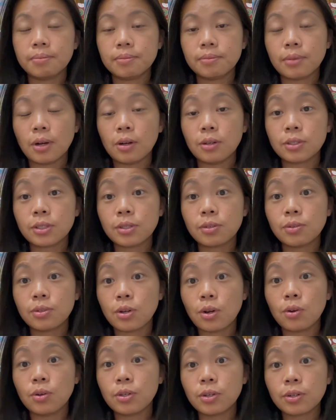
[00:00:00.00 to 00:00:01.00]
Also
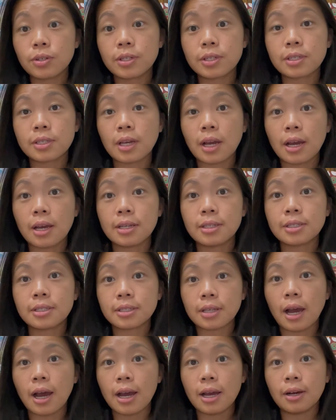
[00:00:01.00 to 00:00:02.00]
know your design
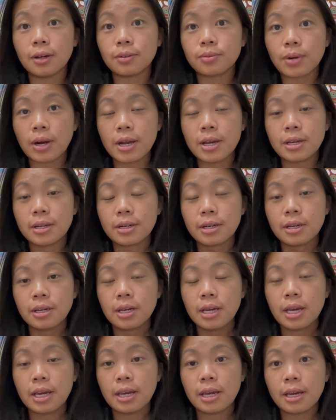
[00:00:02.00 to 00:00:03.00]
style, right?
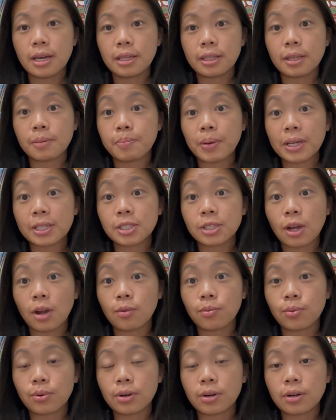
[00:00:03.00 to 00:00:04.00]
And the best
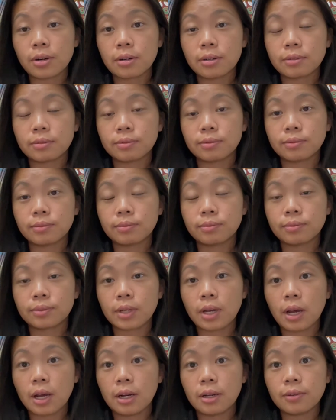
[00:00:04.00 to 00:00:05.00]
software
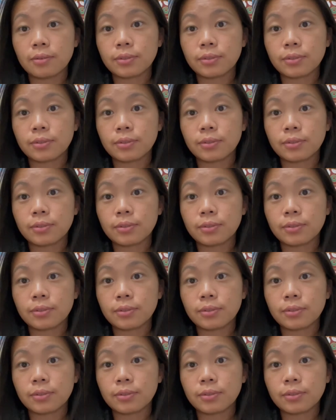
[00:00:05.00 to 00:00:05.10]
kind of